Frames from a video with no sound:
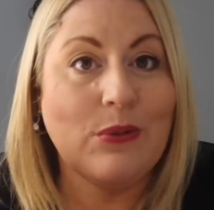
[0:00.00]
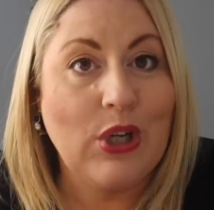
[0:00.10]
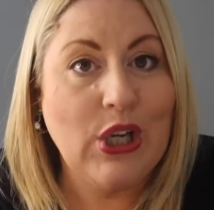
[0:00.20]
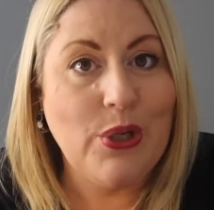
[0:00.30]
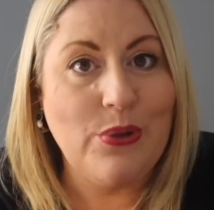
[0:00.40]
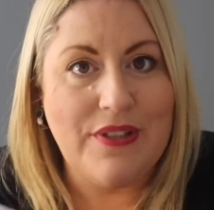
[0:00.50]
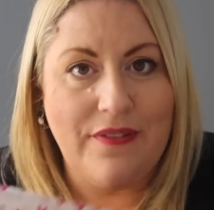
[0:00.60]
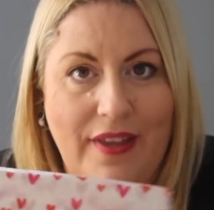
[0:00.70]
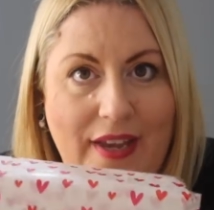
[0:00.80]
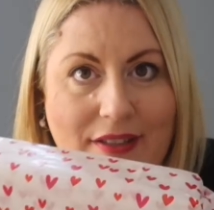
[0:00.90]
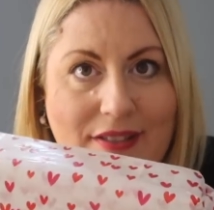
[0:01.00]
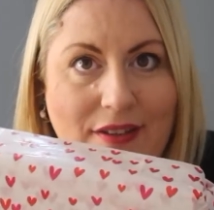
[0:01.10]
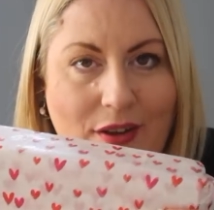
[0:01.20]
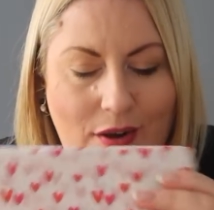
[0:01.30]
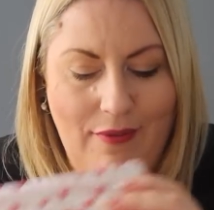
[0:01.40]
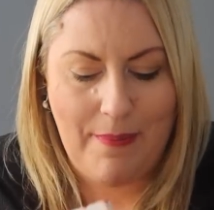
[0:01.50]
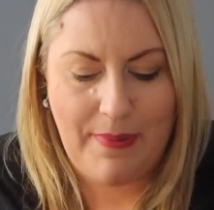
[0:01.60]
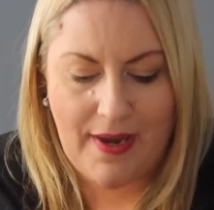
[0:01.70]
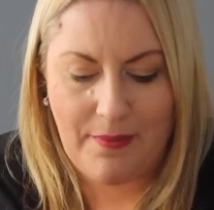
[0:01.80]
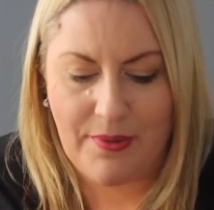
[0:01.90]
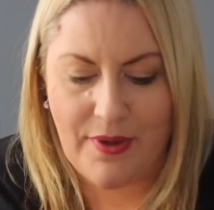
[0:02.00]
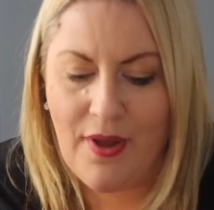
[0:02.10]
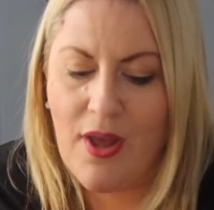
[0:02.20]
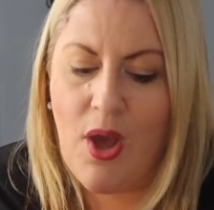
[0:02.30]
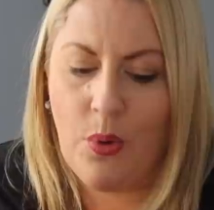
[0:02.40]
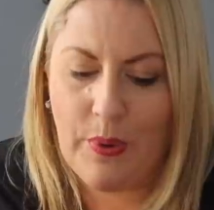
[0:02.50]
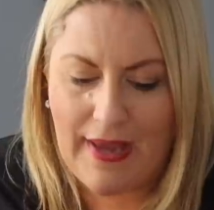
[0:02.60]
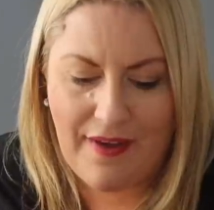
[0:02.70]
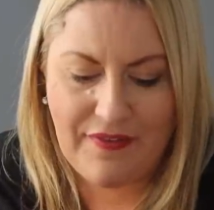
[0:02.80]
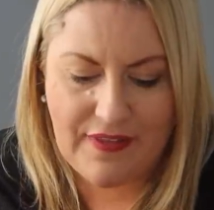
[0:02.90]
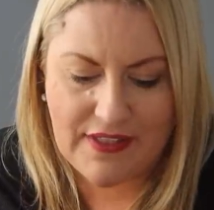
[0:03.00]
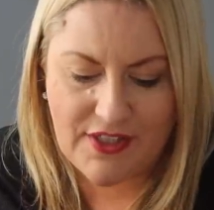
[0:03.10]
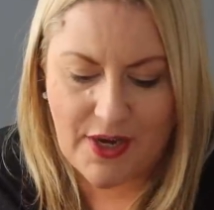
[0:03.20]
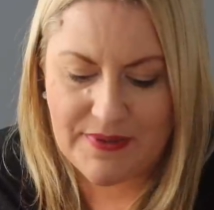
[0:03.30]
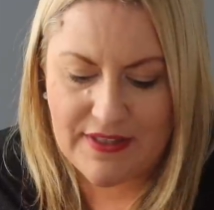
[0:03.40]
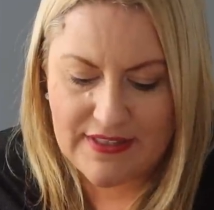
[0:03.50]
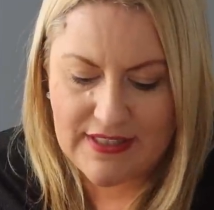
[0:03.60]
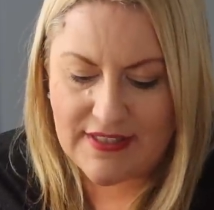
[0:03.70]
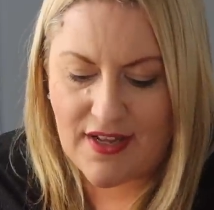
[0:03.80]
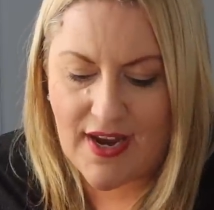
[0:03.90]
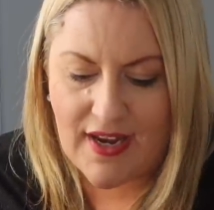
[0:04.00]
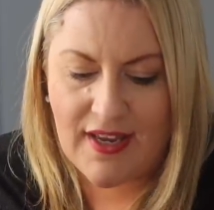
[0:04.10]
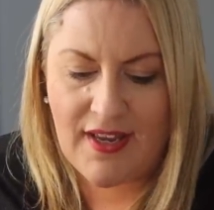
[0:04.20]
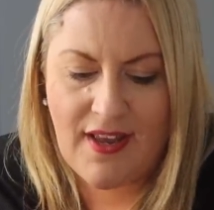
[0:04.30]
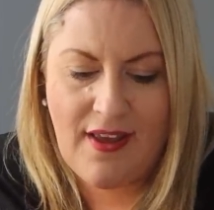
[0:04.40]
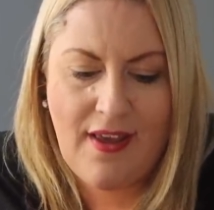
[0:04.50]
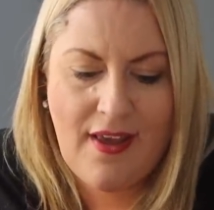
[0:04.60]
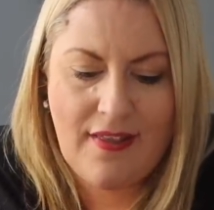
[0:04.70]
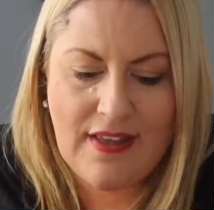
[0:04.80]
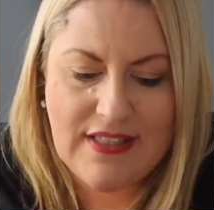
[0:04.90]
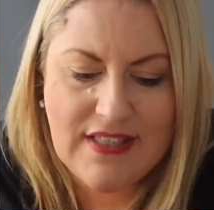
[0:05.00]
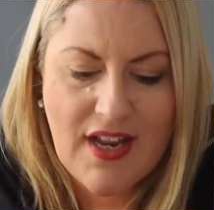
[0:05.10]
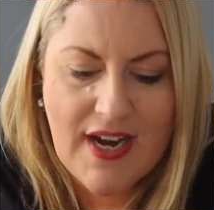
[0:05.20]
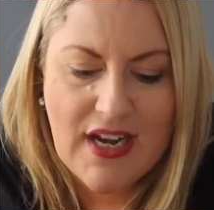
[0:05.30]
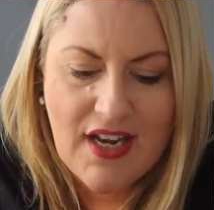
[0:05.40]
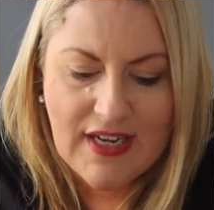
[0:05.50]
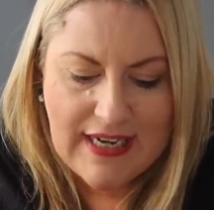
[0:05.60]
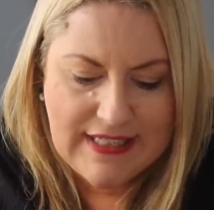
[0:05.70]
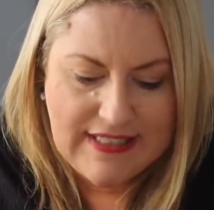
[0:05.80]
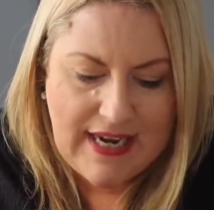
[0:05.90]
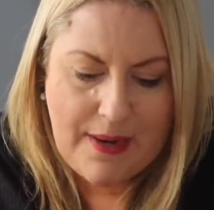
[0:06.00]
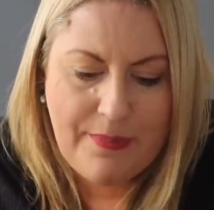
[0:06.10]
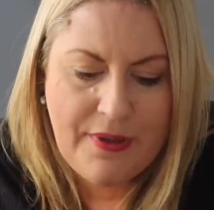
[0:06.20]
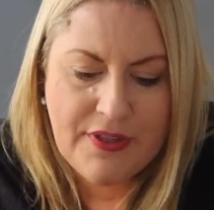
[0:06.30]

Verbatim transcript: clues and things on our wrapping, but we haven't this time. So this is like lucky dip.